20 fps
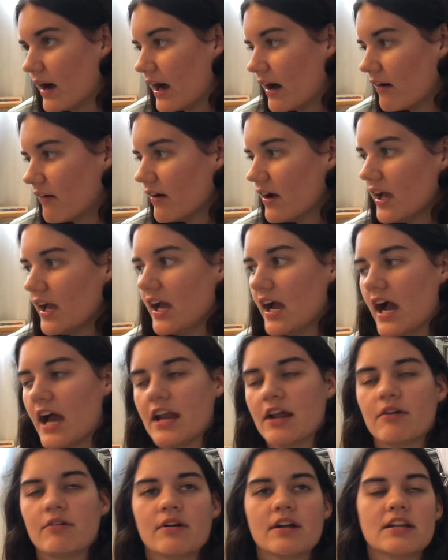out. I
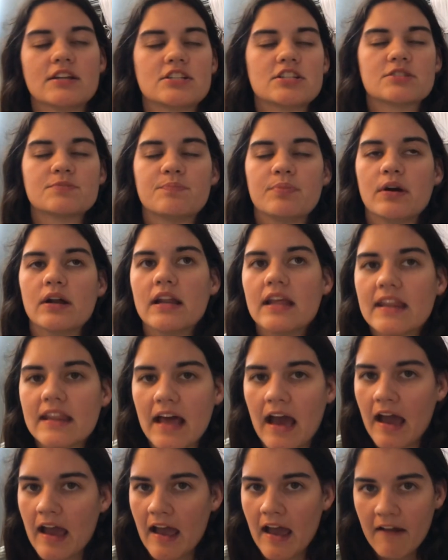don't want to just put in
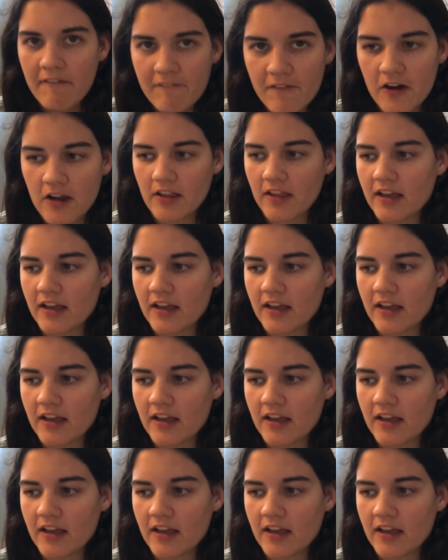that effort.